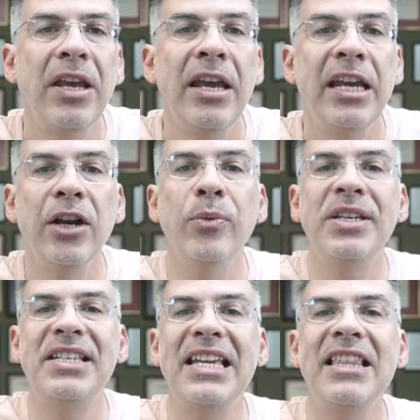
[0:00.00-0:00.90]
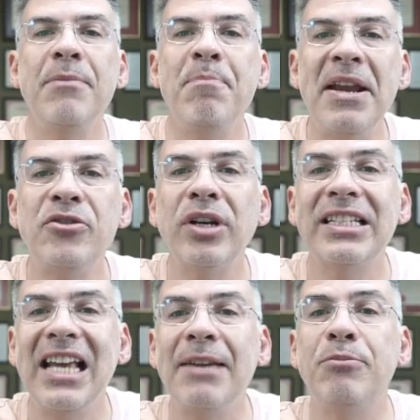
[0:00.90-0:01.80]
Here we see the metric
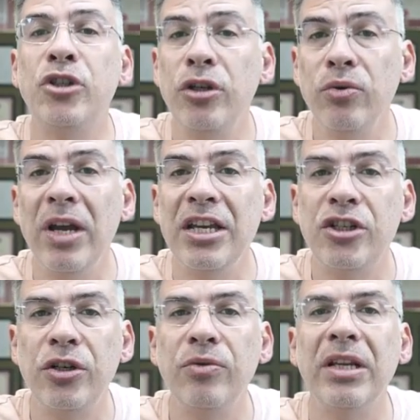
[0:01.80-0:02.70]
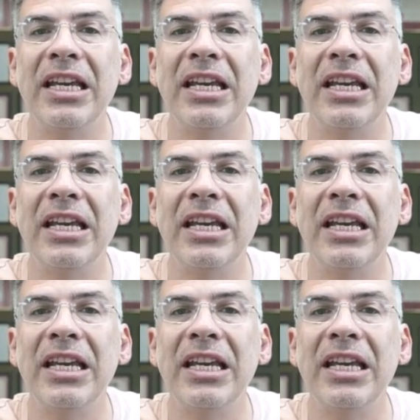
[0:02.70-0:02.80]
type two issued